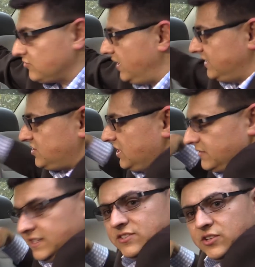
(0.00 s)
trying to share
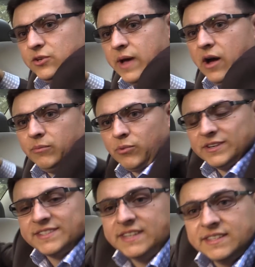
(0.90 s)
these two
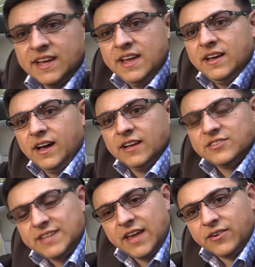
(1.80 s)
outboard seat uh,
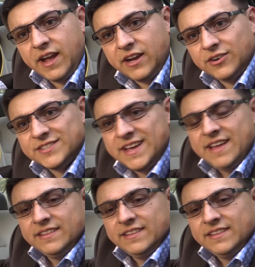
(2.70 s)
tether anchors,